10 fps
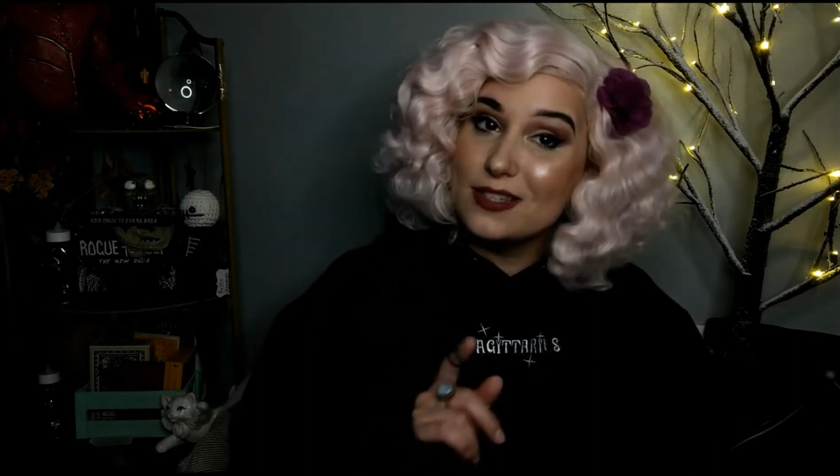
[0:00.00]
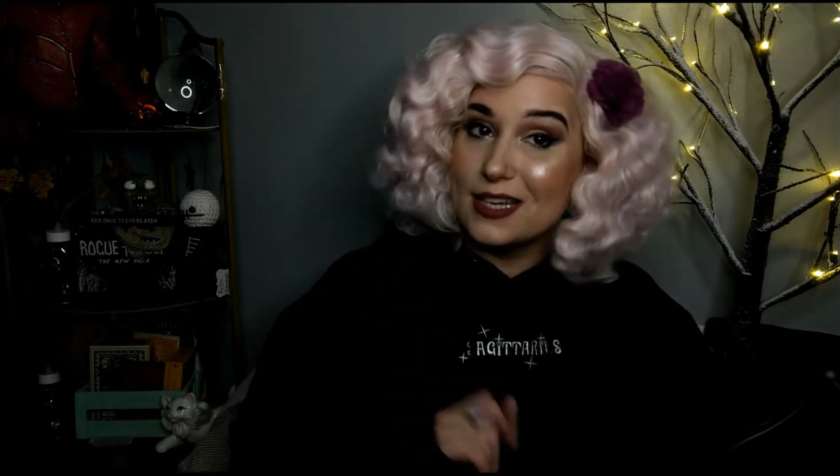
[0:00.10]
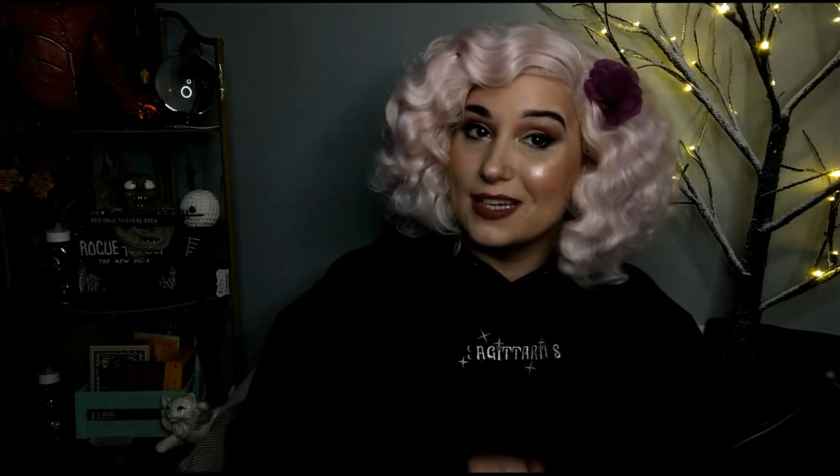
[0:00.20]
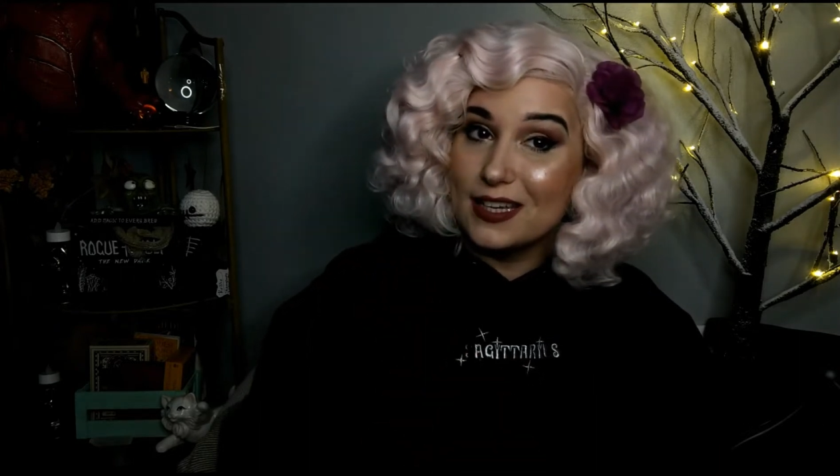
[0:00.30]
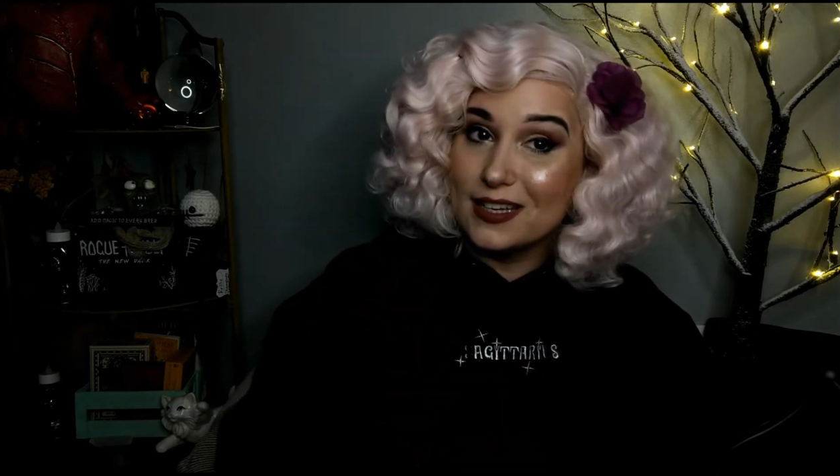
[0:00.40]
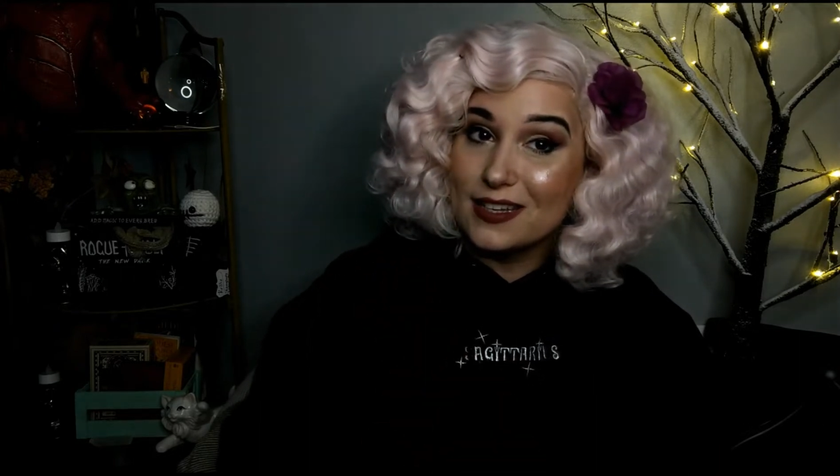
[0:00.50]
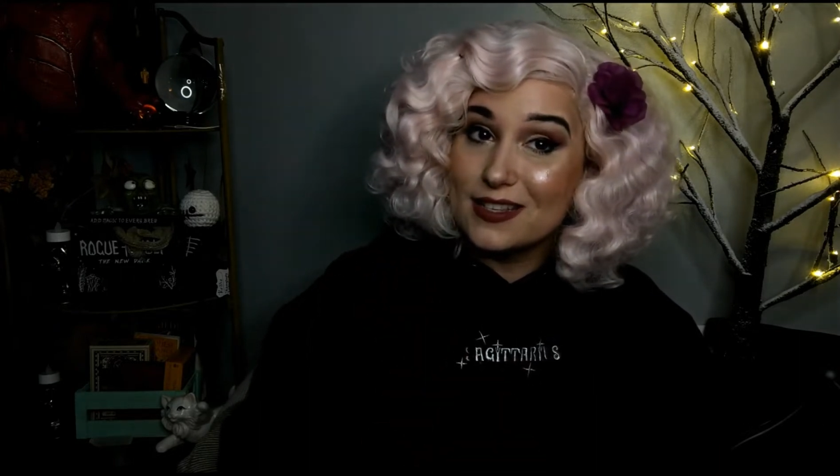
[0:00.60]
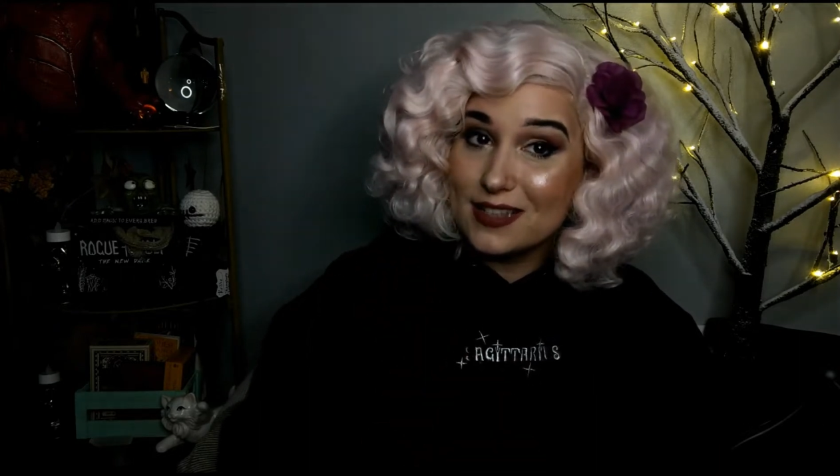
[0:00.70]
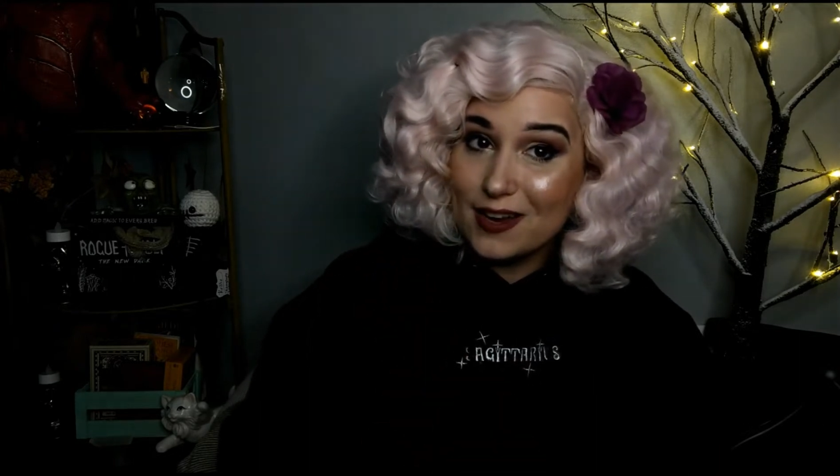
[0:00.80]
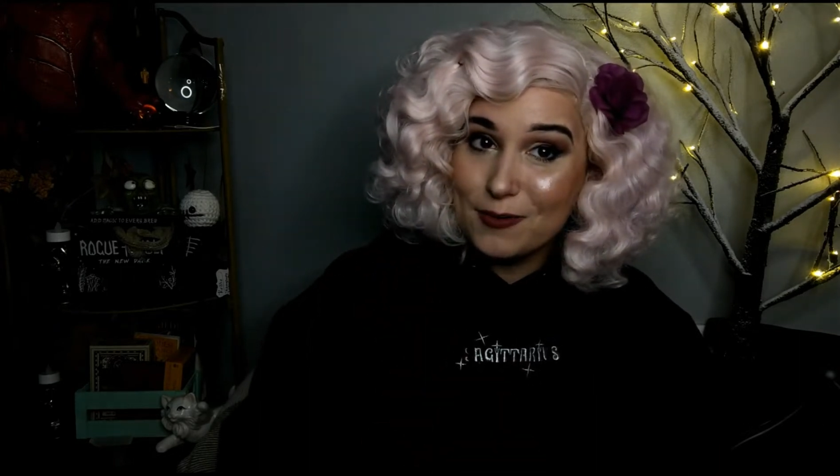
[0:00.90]
taking
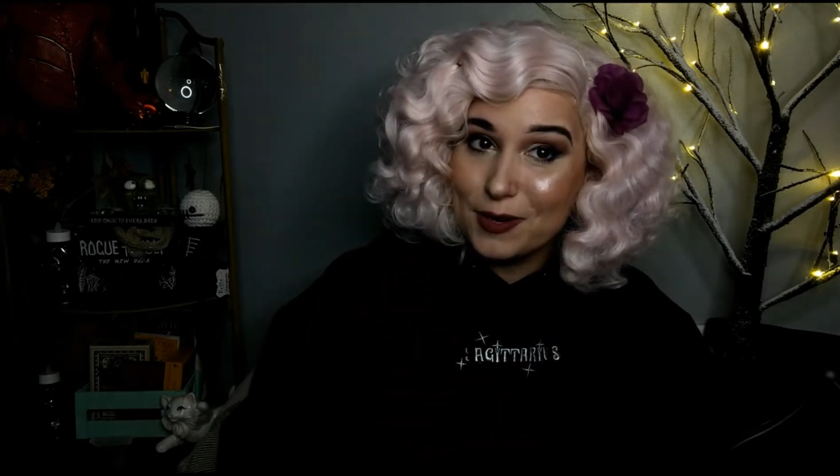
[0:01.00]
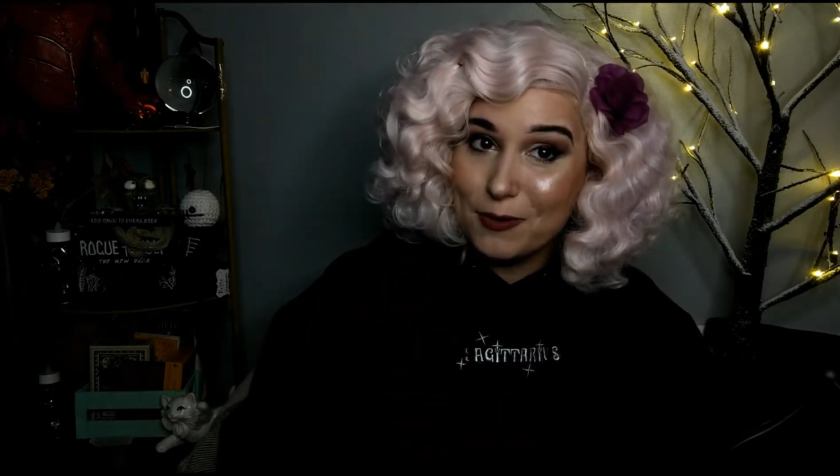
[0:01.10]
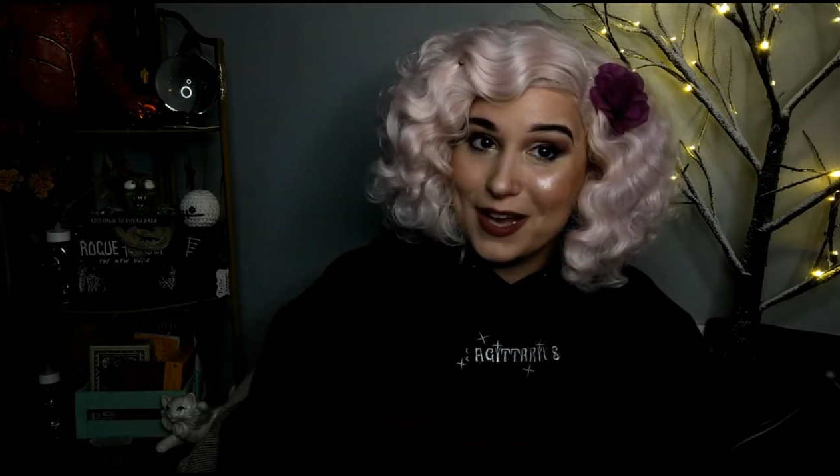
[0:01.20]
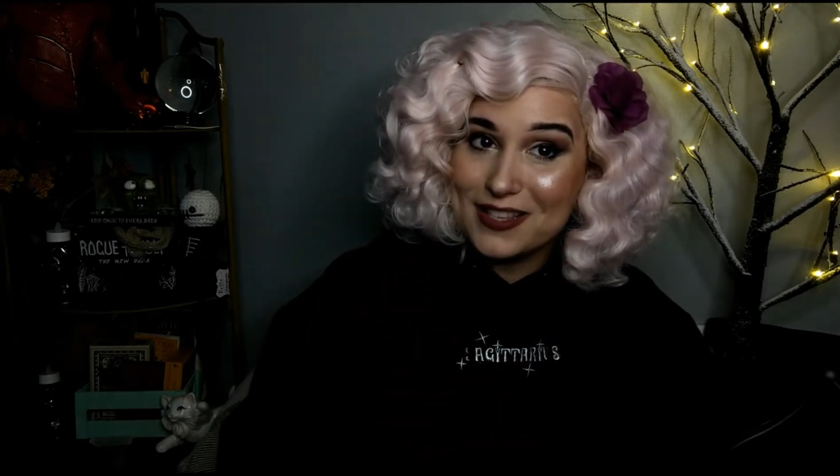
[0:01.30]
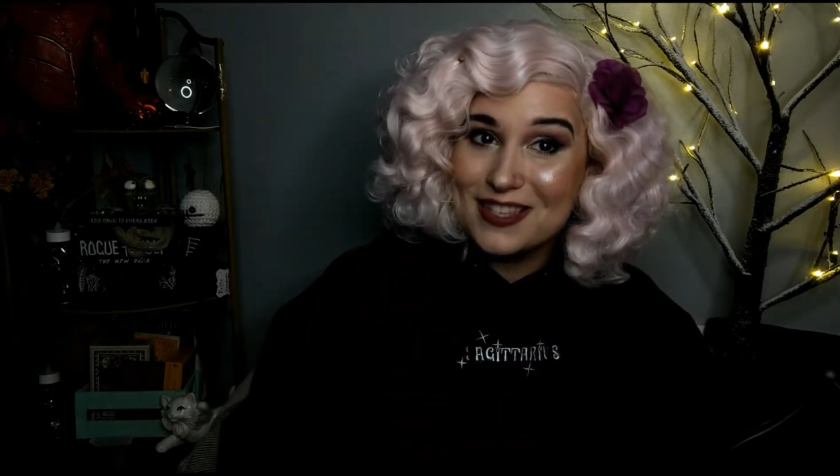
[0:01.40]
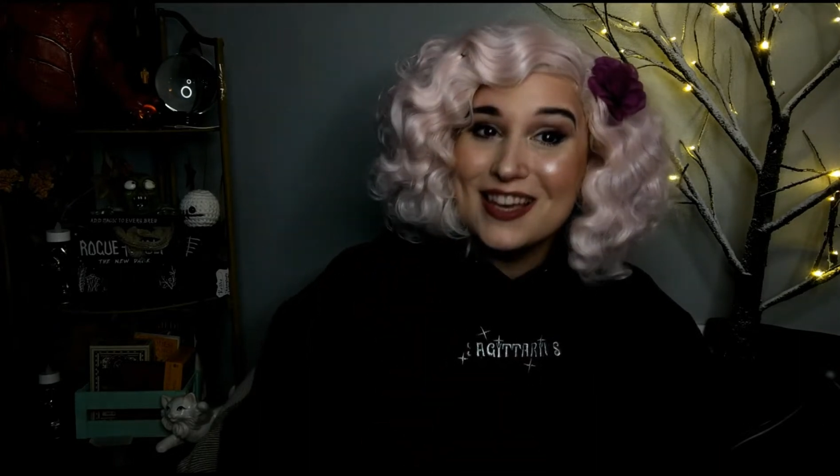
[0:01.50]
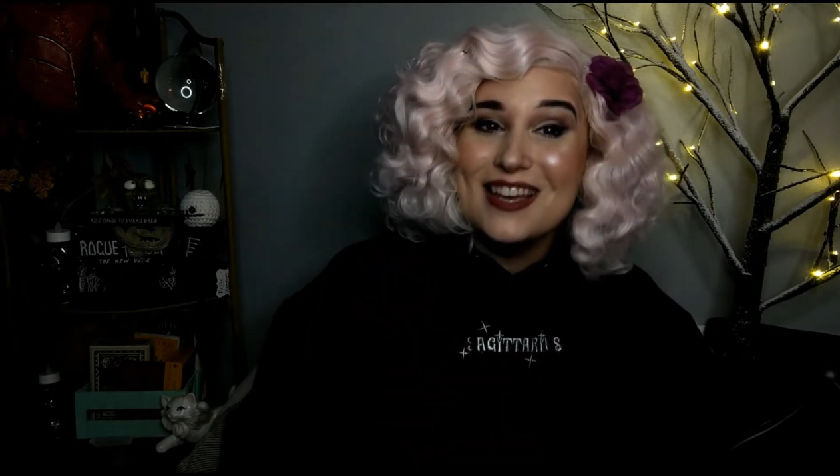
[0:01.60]
scare requests.